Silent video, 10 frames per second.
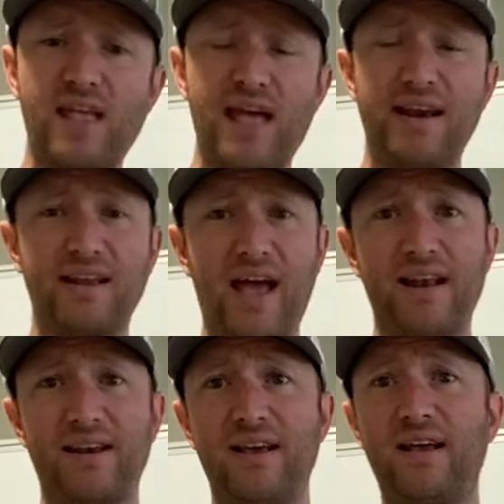And
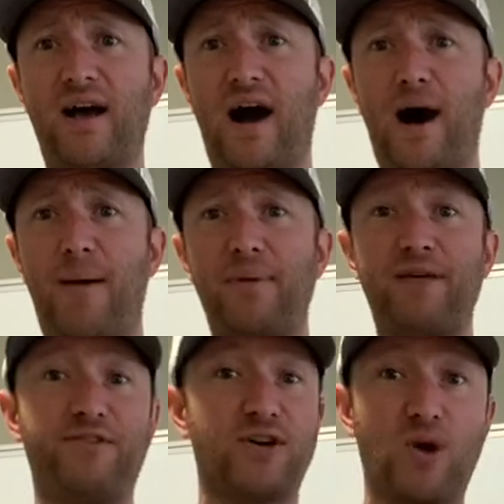again,
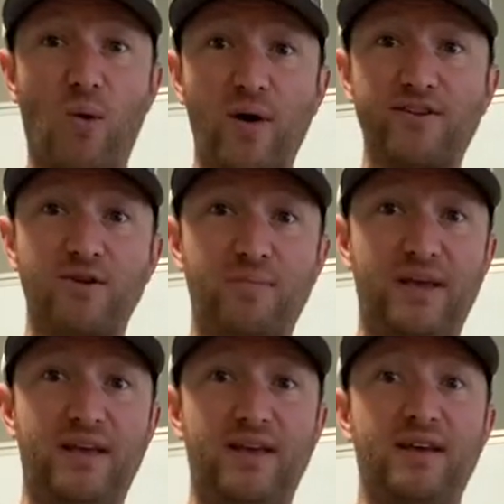if you're going to
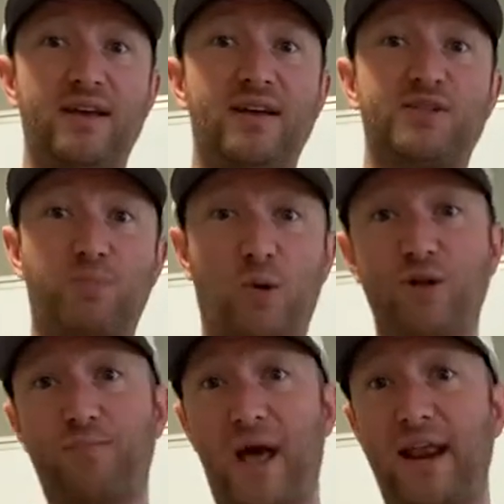be
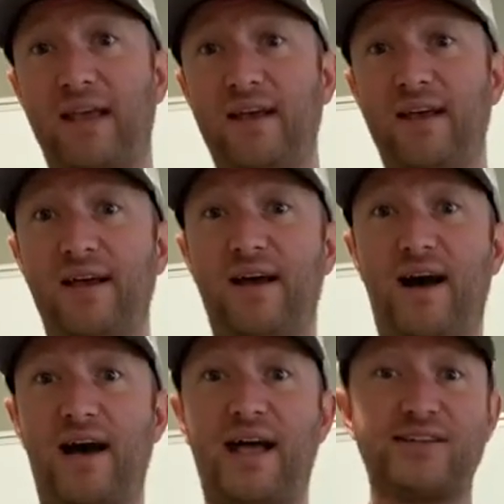sports betting
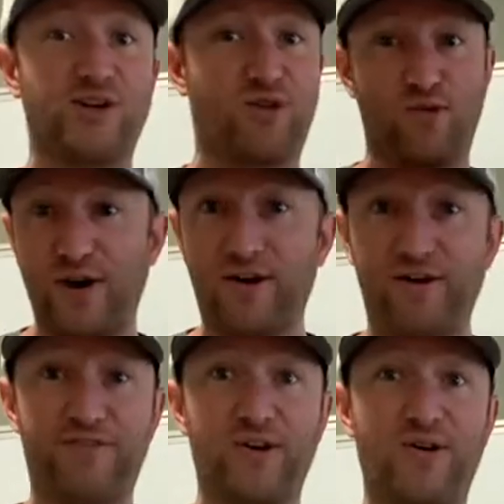as a career,
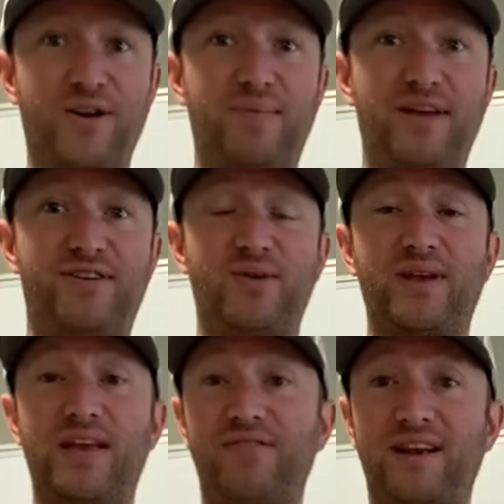if you're going to be doing
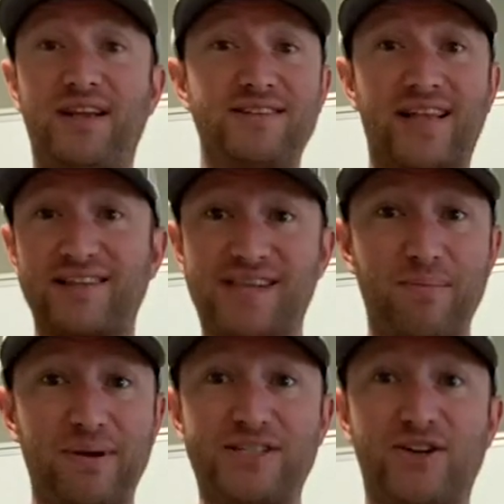even as like
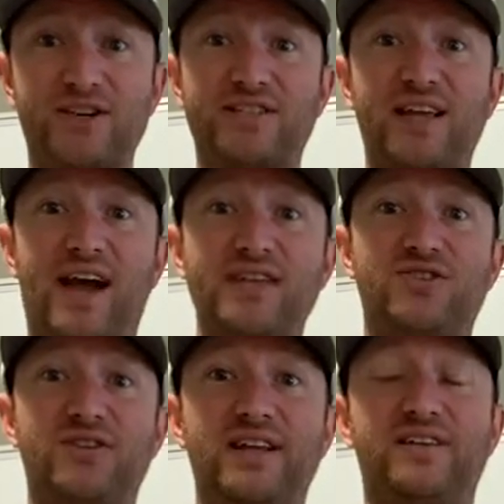semi-seriously, guys,
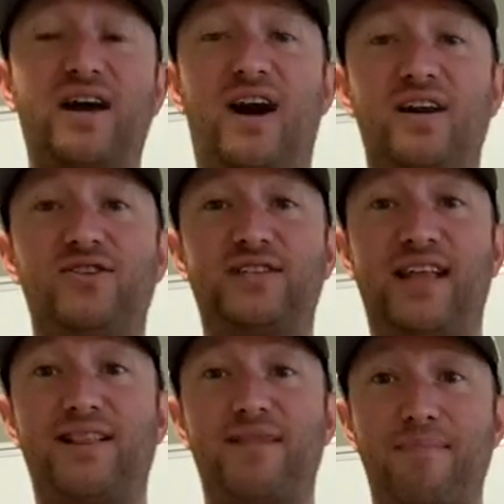you need to
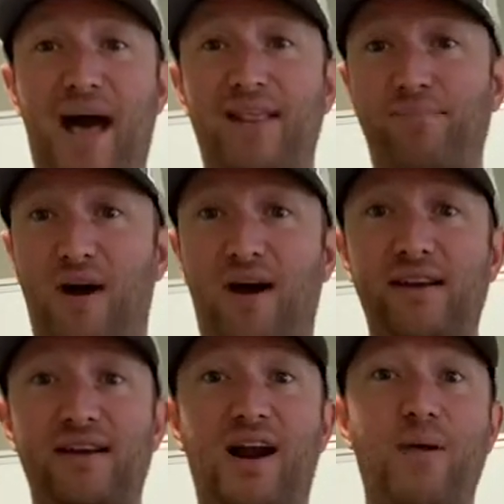understand the math
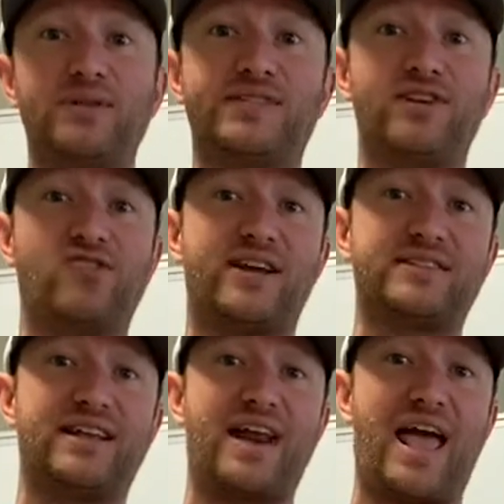behind it. And I would
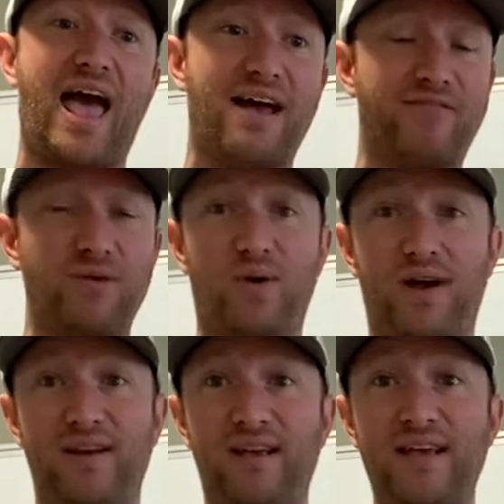suggest that
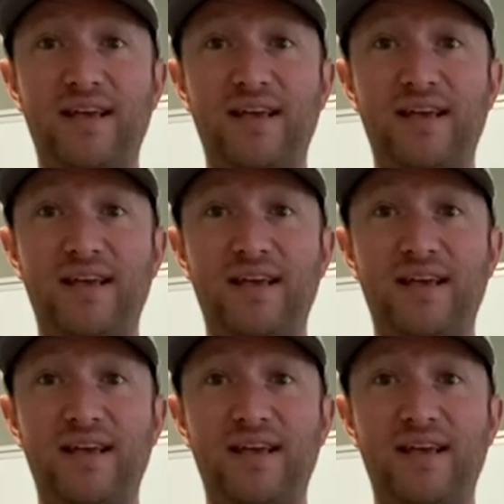everyone